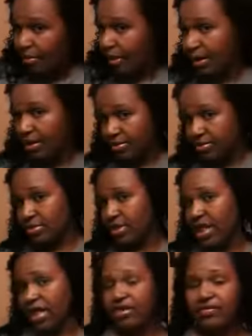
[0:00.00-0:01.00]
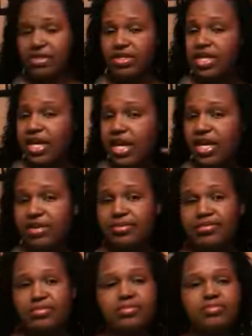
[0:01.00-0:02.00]
but I give this
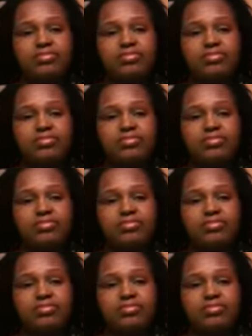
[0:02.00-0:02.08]
hair